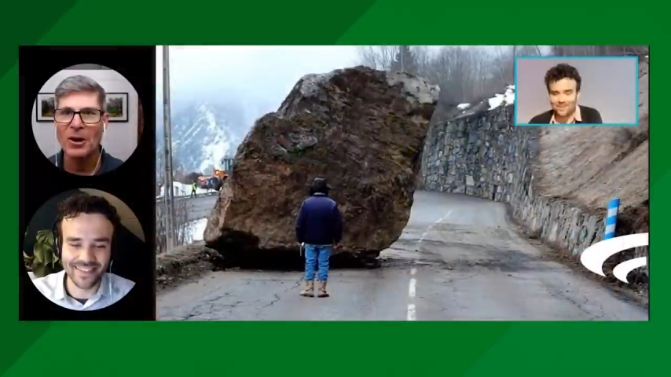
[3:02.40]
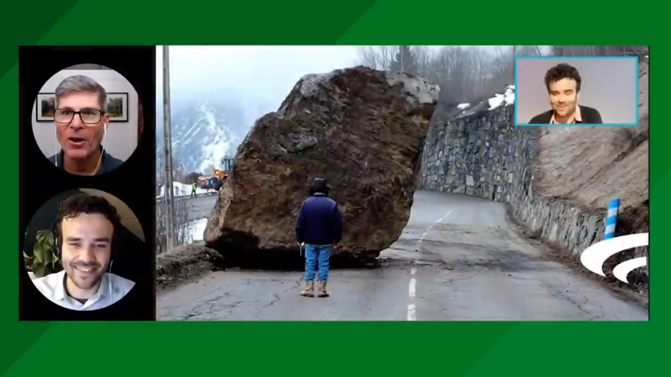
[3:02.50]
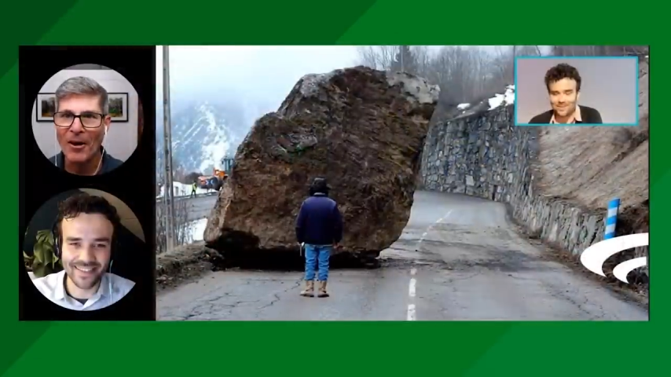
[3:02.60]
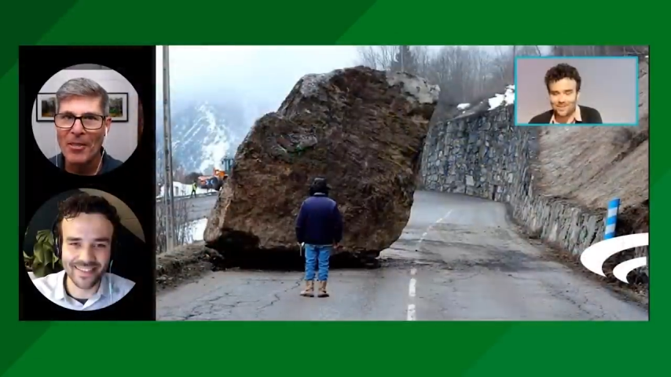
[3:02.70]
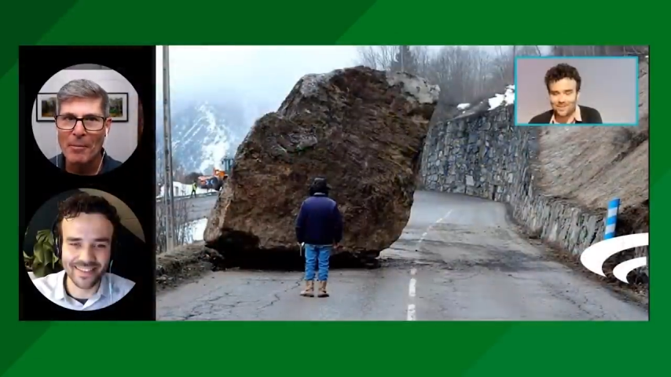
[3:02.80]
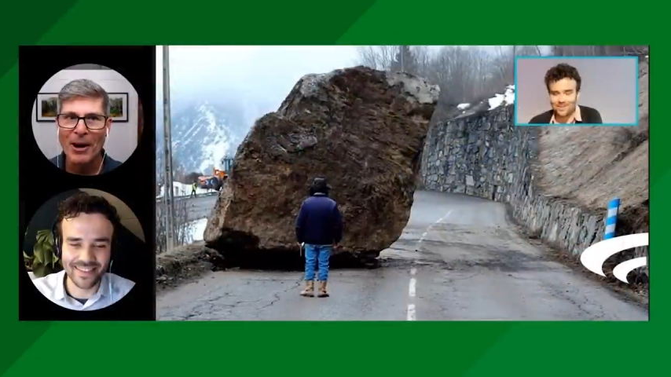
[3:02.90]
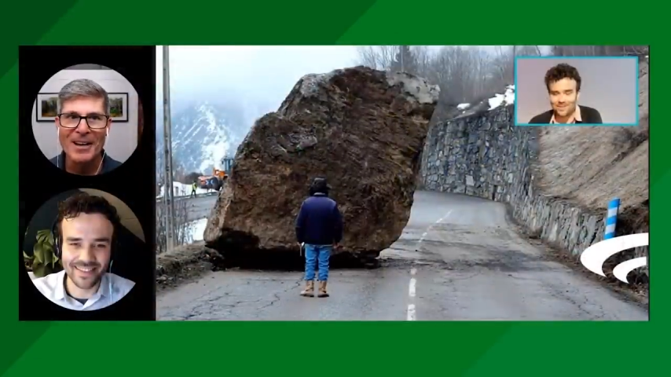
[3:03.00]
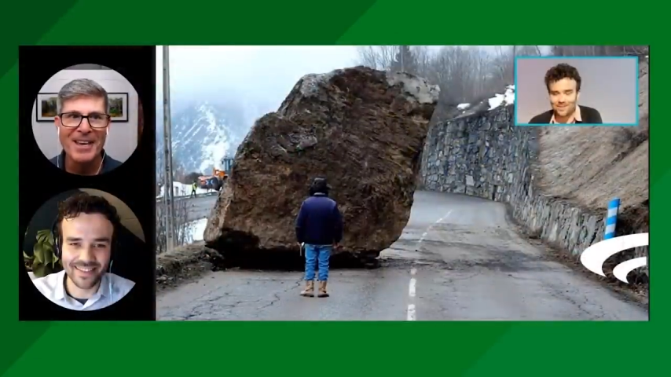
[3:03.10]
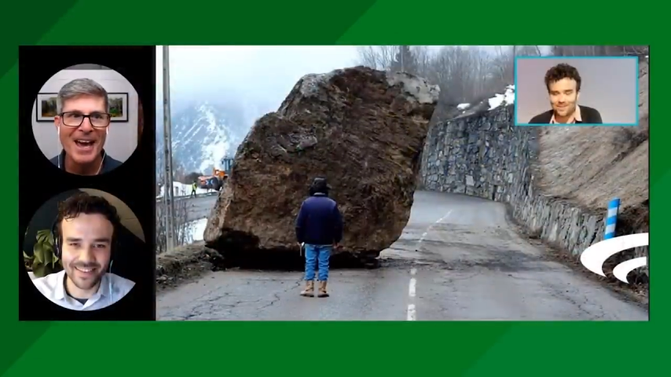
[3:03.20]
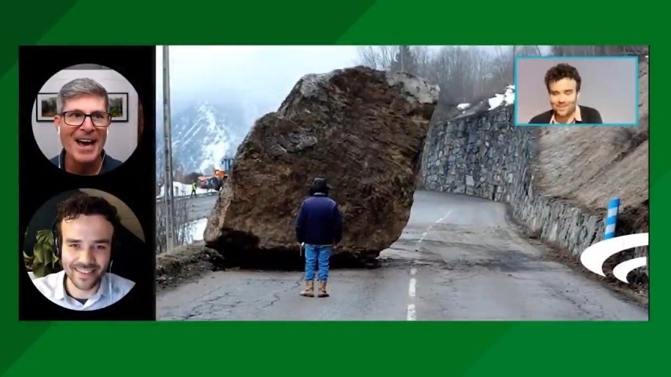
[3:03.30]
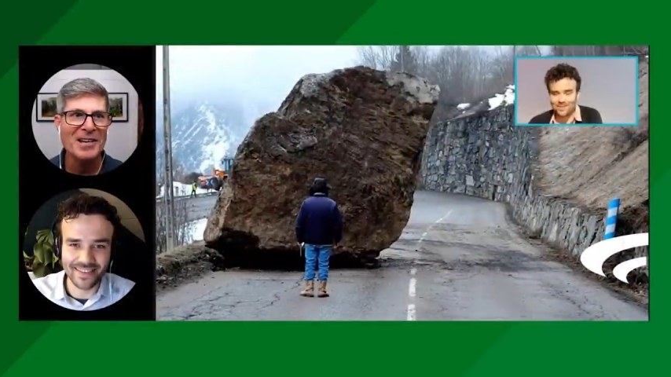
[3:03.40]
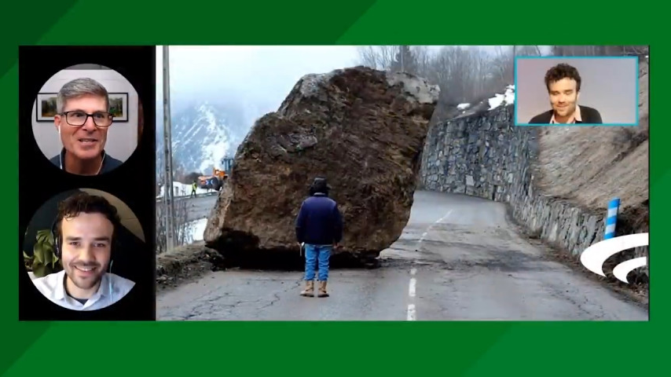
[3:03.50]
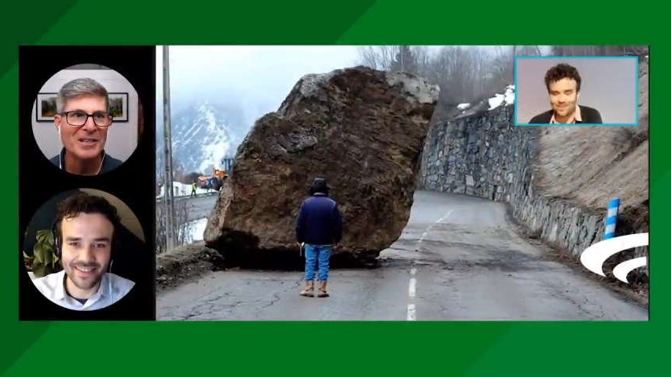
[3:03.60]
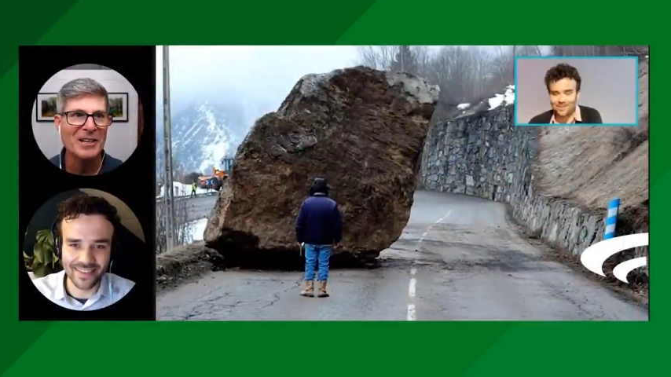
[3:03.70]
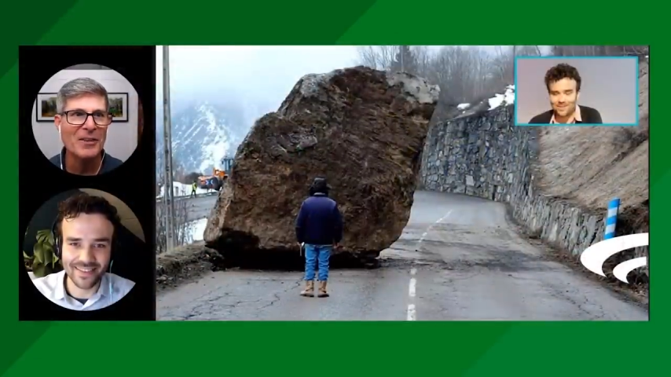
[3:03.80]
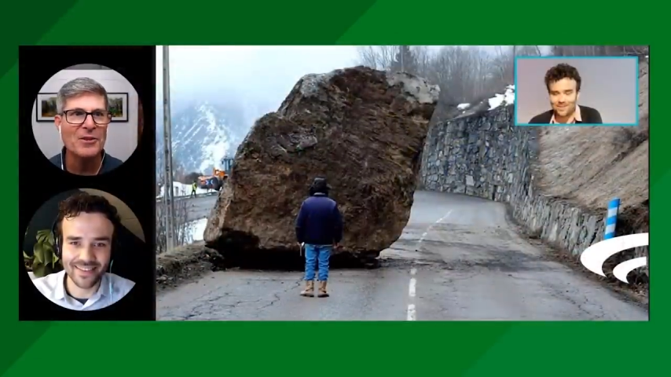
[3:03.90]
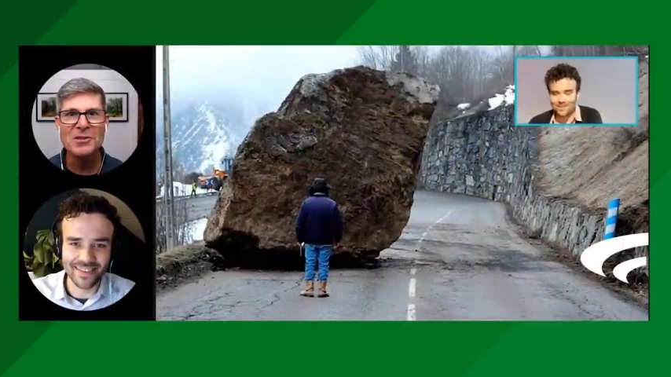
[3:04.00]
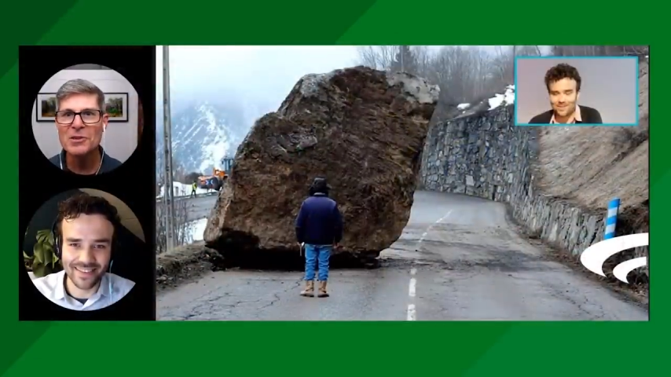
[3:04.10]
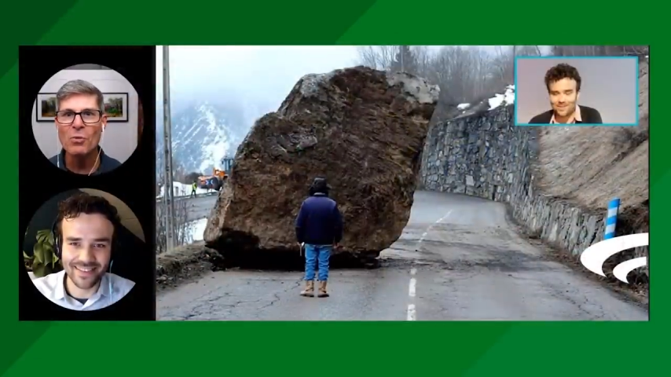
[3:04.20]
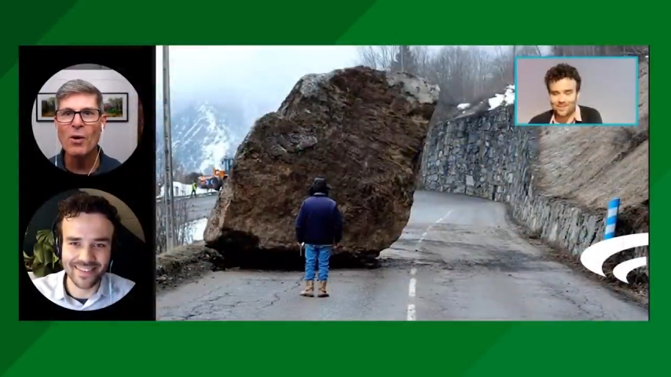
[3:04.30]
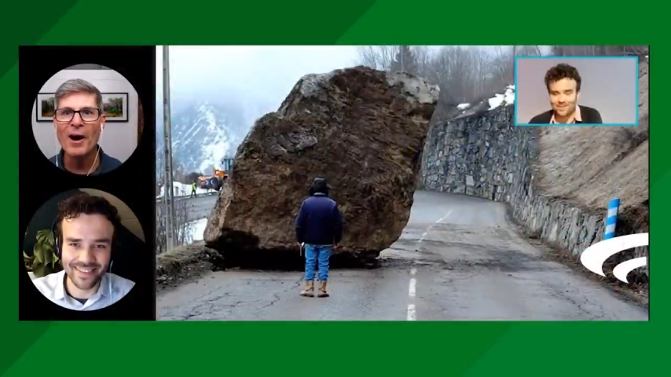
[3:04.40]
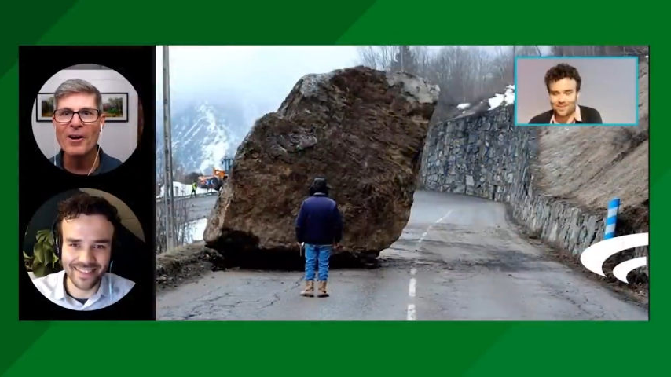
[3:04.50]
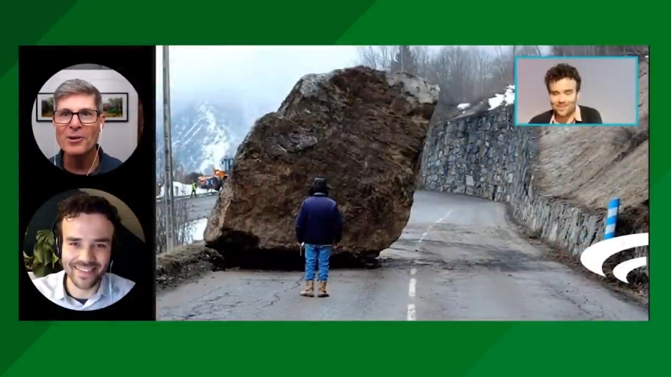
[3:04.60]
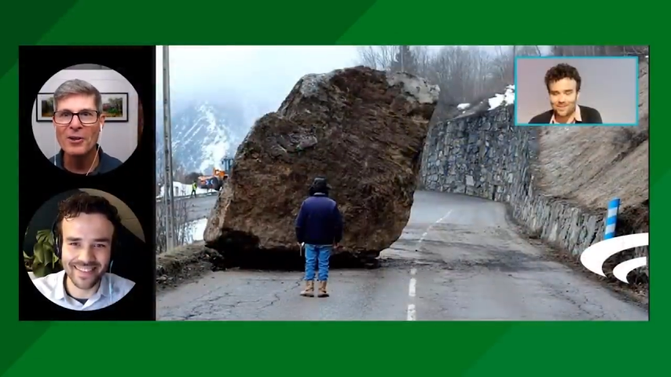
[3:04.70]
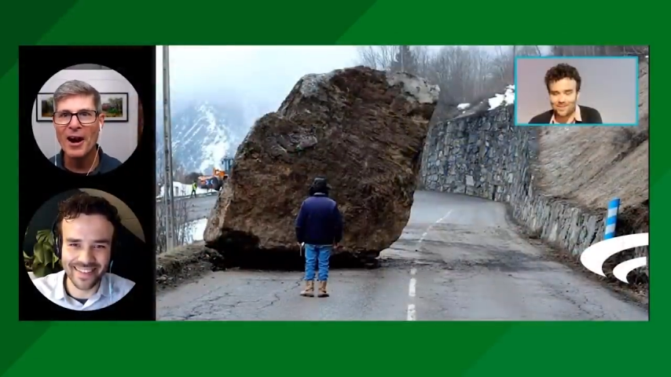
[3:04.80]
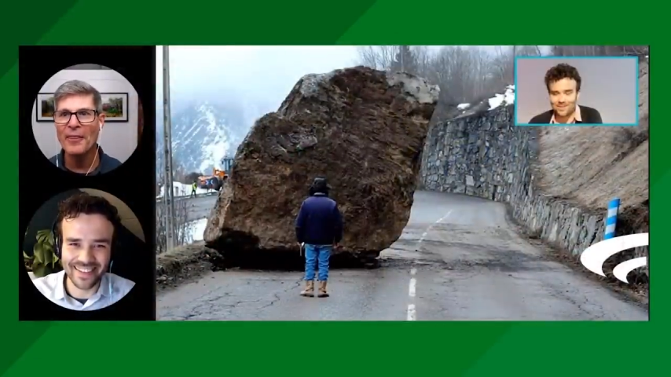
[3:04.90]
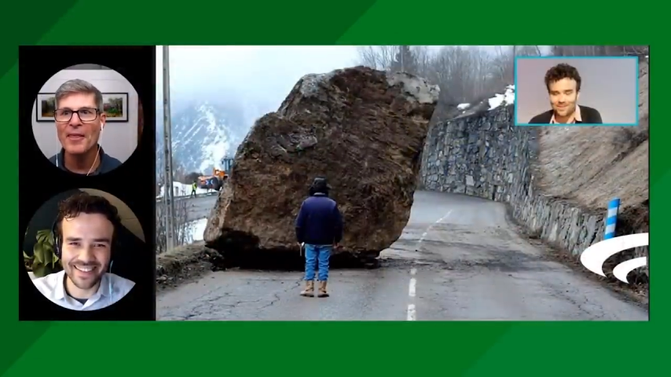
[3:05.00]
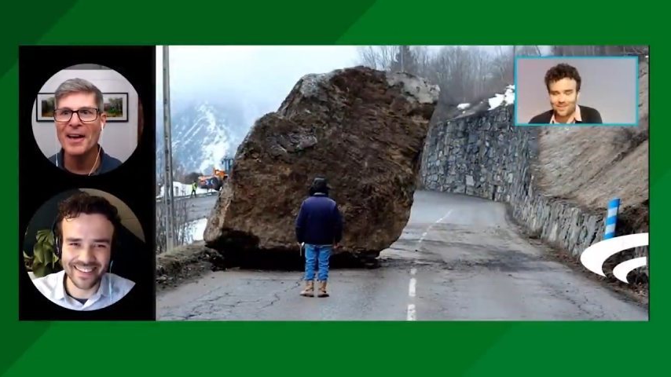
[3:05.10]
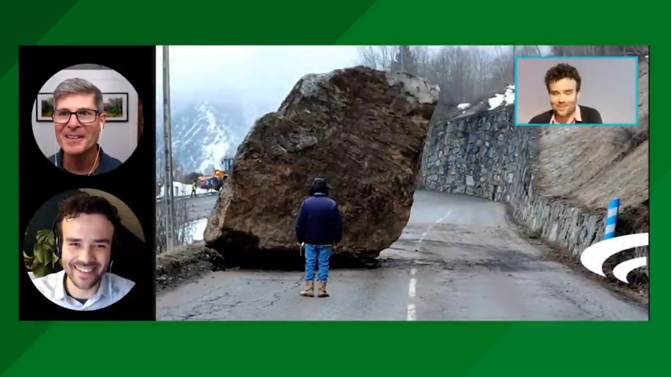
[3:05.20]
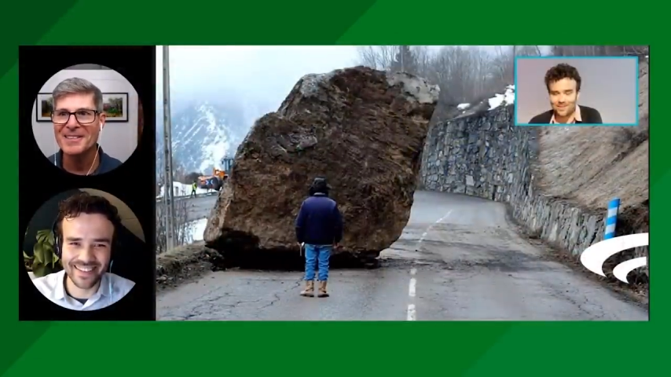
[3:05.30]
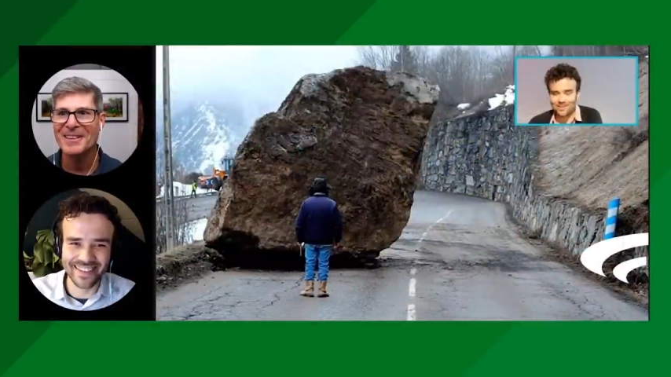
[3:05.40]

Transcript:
Speaker 1: on the podcast, and, and this is where you got that